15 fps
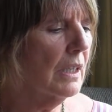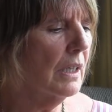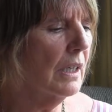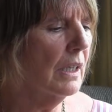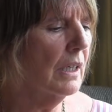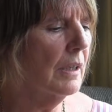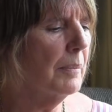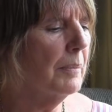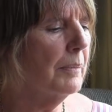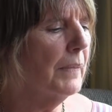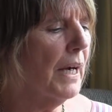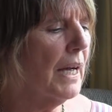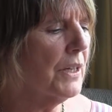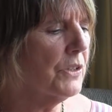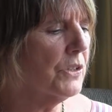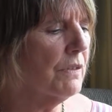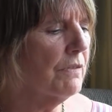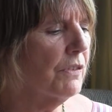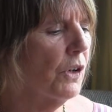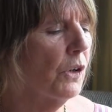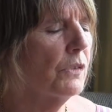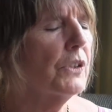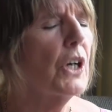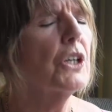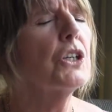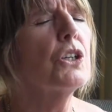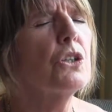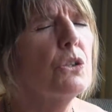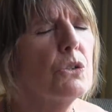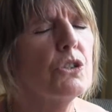has involved a
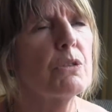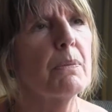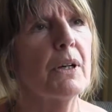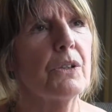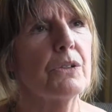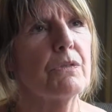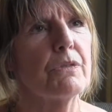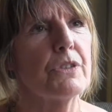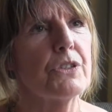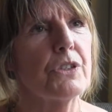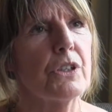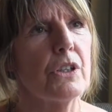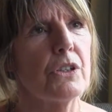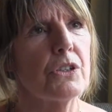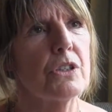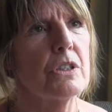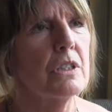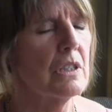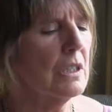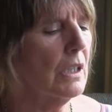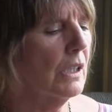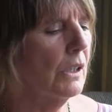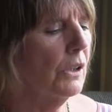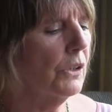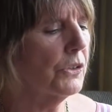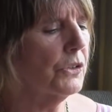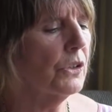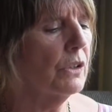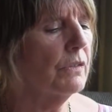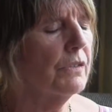huge amount of research, because it's a
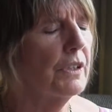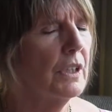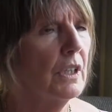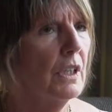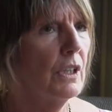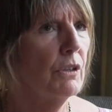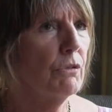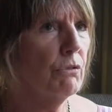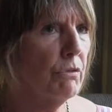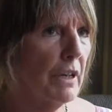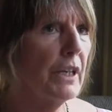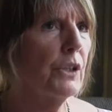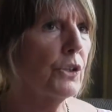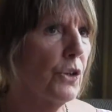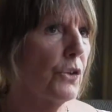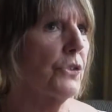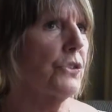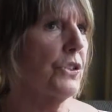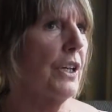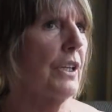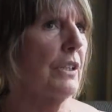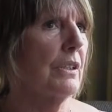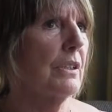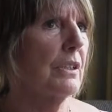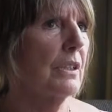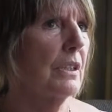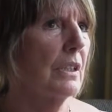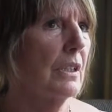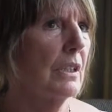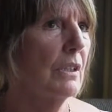lot of real content,
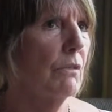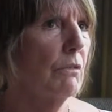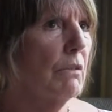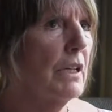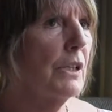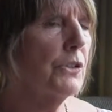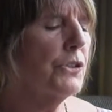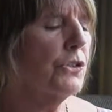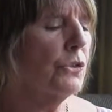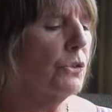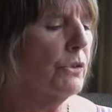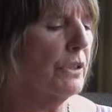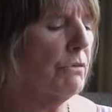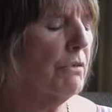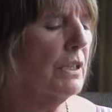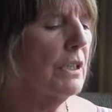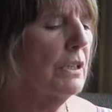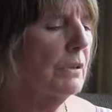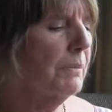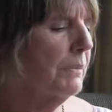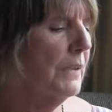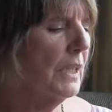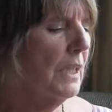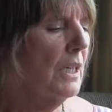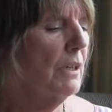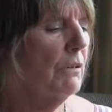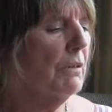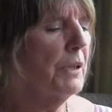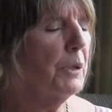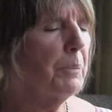real stories, real
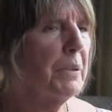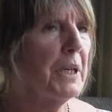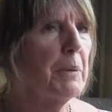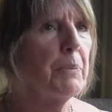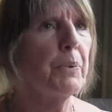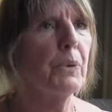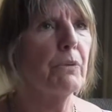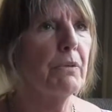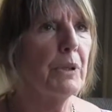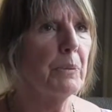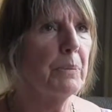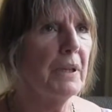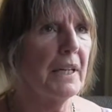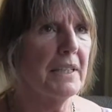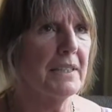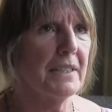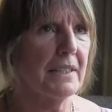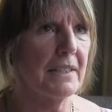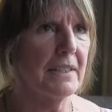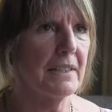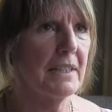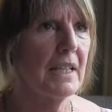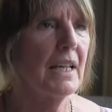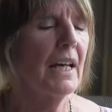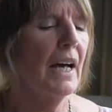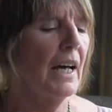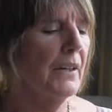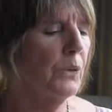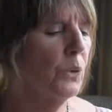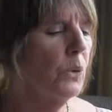people, real places,
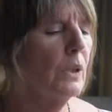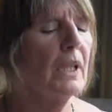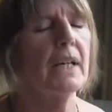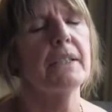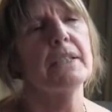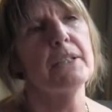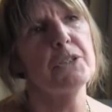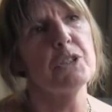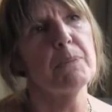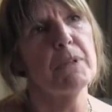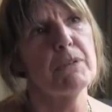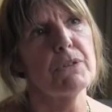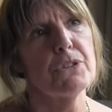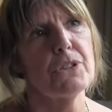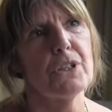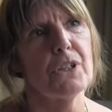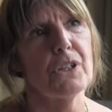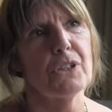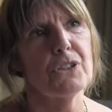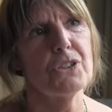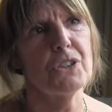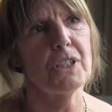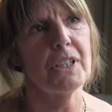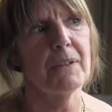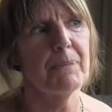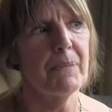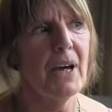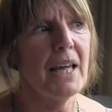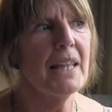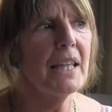and all that needs to be researched. And
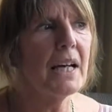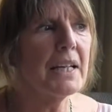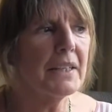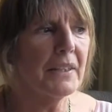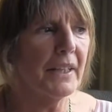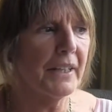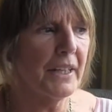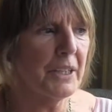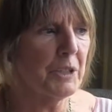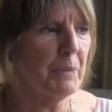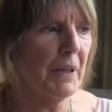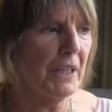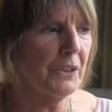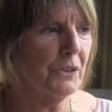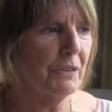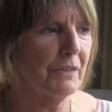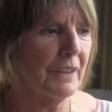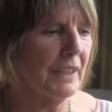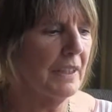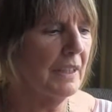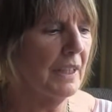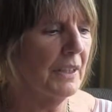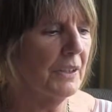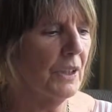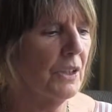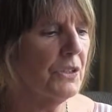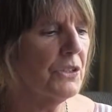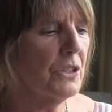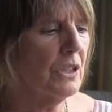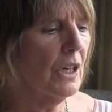I like that aspect of it. And
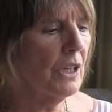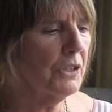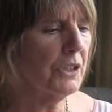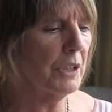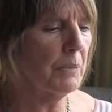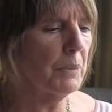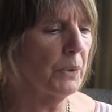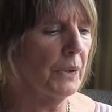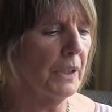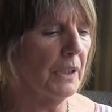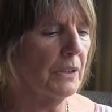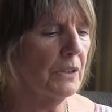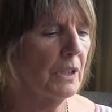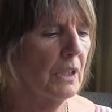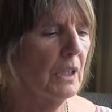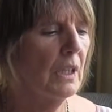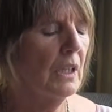our starting point